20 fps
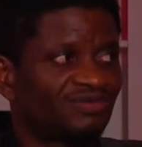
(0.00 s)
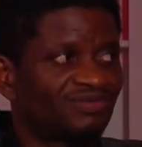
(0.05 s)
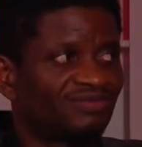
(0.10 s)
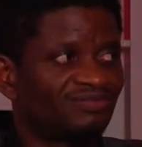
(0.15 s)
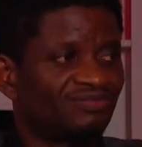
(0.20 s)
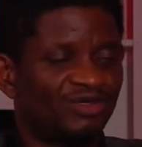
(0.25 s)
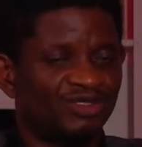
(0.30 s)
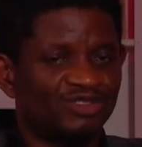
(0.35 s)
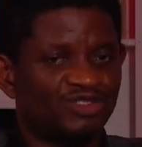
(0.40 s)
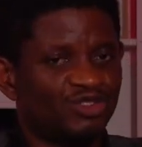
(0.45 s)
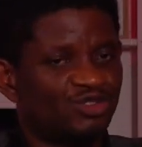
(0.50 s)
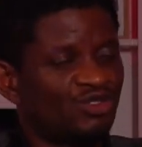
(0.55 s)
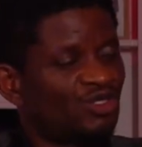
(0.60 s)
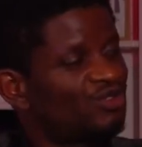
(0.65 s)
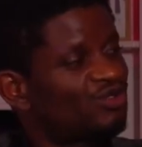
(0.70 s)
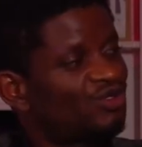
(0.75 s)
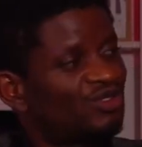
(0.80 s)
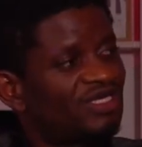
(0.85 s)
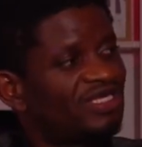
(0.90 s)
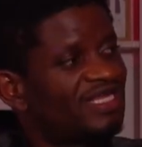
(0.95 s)
but you don't
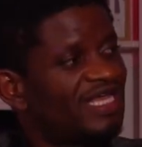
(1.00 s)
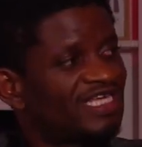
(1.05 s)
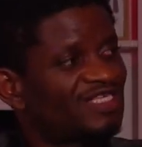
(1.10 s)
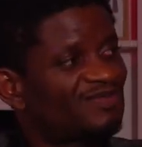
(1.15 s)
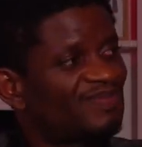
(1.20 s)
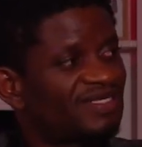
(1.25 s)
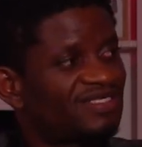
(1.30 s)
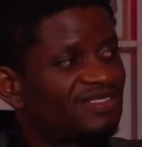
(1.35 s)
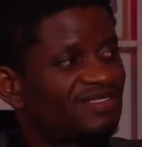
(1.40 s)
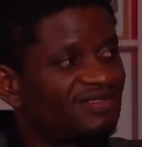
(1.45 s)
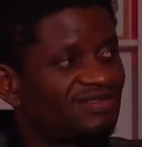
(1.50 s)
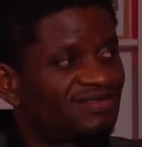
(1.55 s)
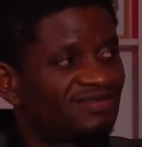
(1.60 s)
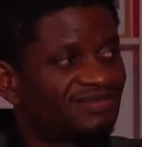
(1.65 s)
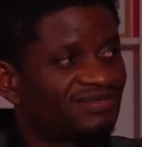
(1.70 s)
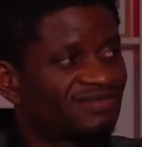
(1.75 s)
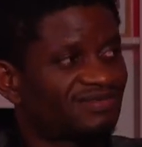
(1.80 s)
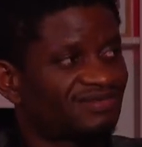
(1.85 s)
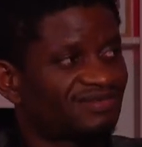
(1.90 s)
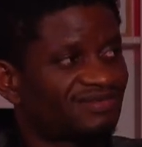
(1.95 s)
know the next person.
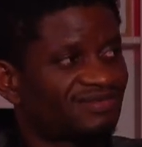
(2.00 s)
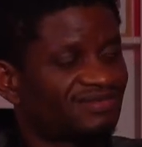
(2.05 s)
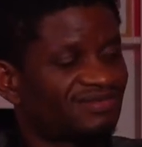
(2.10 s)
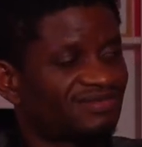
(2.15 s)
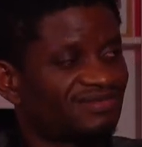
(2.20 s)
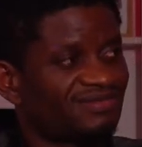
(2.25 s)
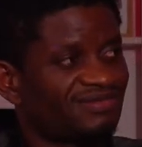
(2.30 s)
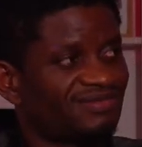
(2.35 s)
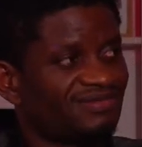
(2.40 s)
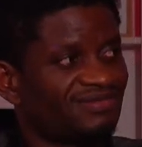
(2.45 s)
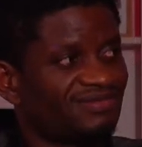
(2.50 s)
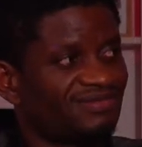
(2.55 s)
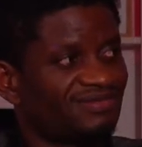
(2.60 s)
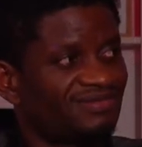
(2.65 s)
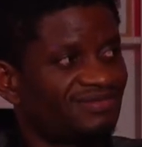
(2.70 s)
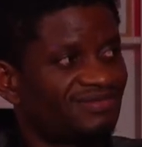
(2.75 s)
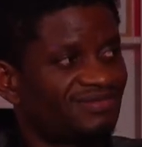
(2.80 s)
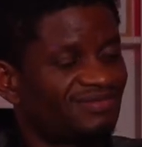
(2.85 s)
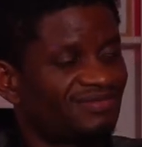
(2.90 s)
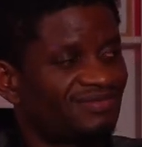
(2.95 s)

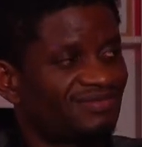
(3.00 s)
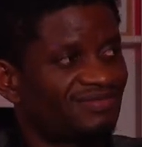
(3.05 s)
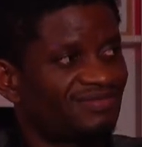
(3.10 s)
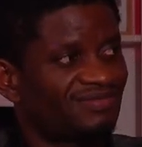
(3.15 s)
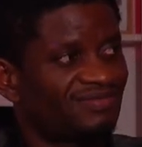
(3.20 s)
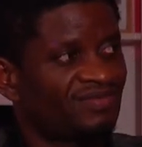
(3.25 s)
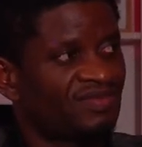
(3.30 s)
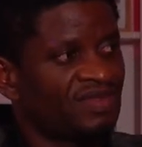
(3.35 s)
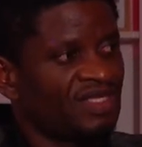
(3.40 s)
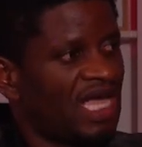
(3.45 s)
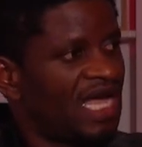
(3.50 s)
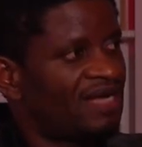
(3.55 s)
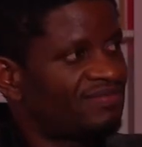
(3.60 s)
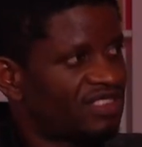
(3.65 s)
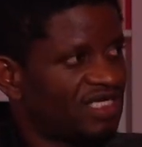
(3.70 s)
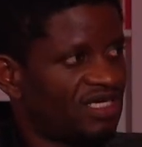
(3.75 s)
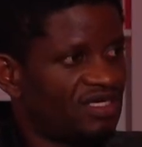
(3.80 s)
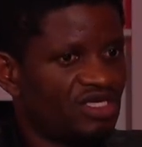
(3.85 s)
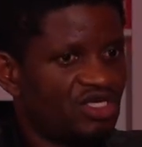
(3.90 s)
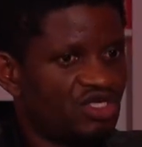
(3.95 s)
Okay, sure. I'm
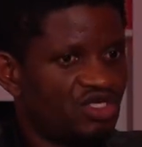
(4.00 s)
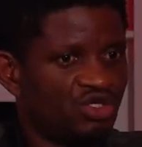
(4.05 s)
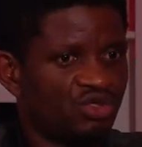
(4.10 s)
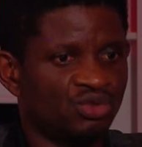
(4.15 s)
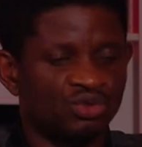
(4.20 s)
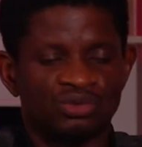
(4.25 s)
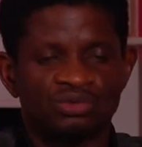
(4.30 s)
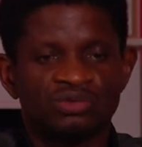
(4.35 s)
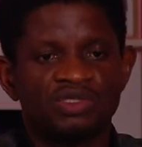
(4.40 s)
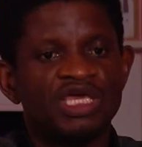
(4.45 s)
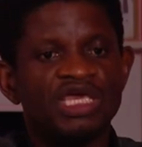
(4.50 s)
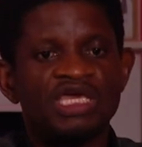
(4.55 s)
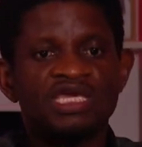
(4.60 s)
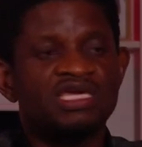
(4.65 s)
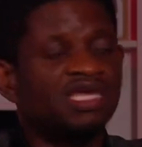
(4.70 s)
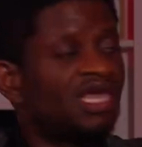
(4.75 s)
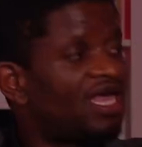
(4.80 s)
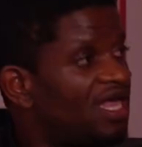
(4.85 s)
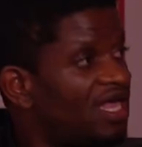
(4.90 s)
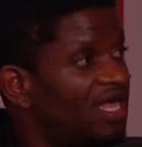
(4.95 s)
telling you, he
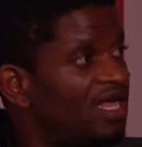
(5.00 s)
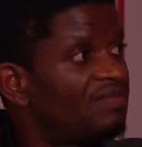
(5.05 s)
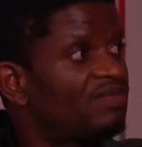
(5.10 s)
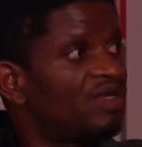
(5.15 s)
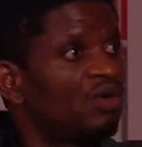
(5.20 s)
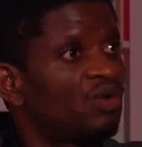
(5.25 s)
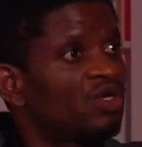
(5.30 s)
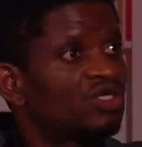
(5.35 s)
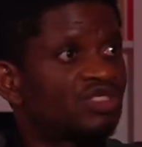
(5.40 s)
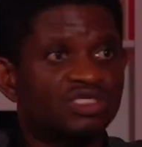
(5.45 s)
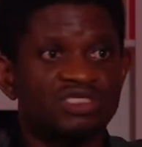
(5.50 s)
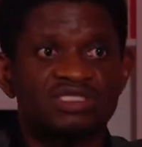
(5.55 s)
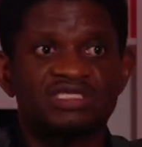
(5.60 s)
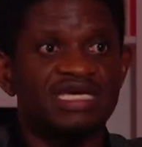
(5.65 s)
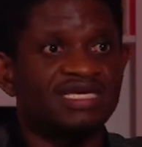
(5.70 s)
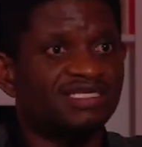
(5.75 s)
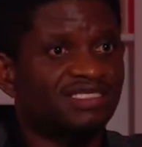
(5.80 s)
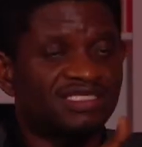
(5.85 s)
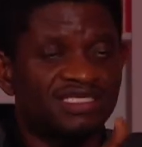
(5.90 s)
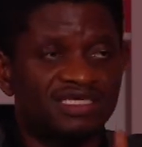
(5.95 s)
came, he was
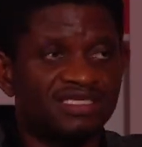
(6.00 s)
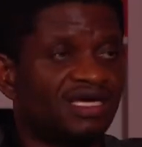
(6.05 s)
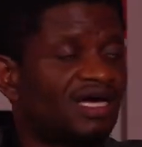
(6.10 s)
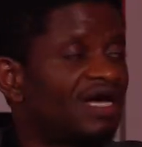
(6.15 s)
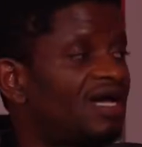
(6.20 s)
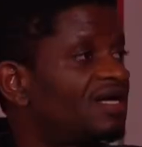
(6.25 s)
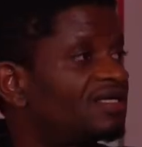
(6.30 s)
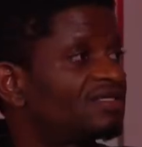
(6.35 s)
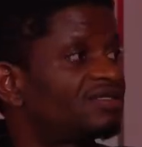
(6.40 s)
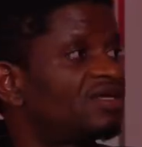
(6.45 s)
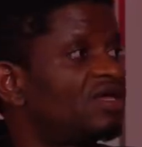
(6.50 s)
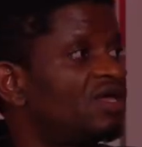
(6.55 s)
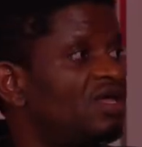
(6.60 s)
testing her.